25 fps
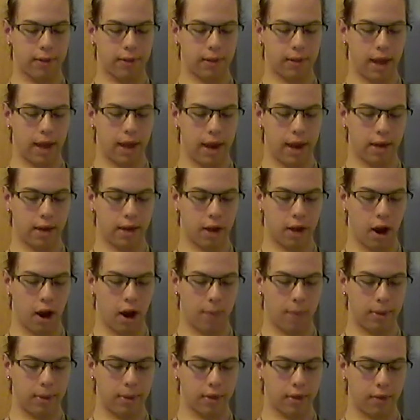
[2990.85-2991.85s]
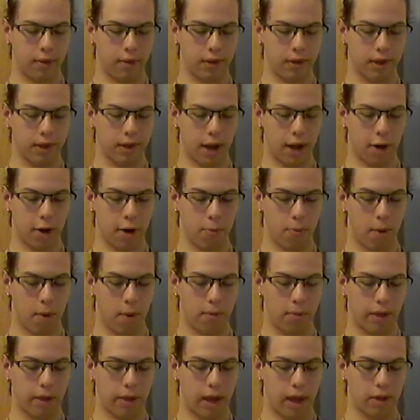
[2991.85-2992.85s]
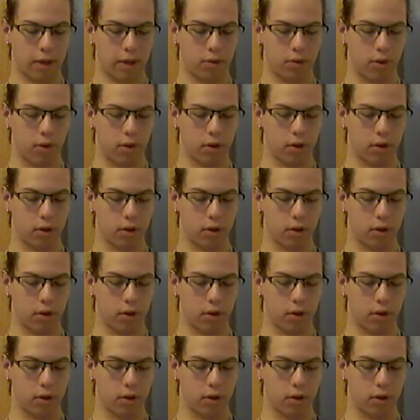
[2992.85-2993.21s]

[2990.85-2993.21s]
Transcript: scanned copies of entire publication